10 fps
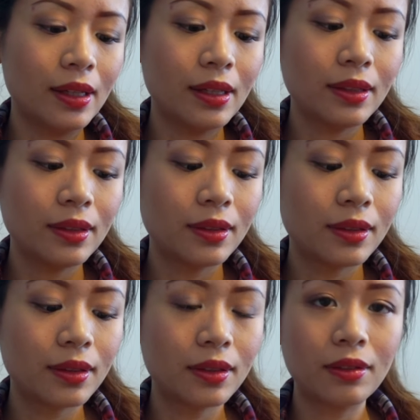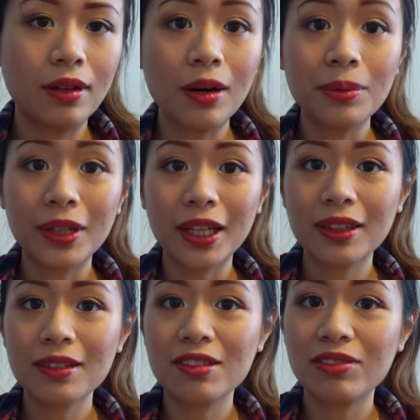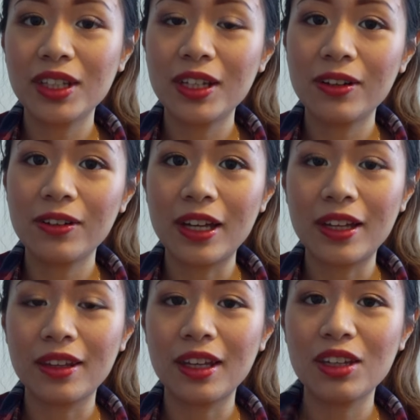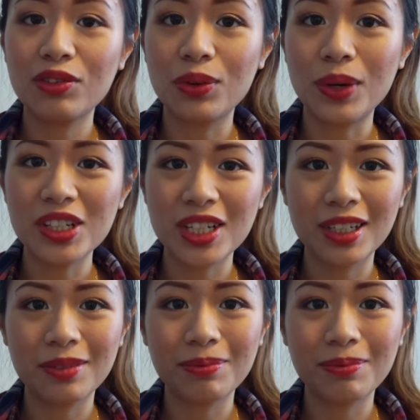And hope you like this video and thank you for watching.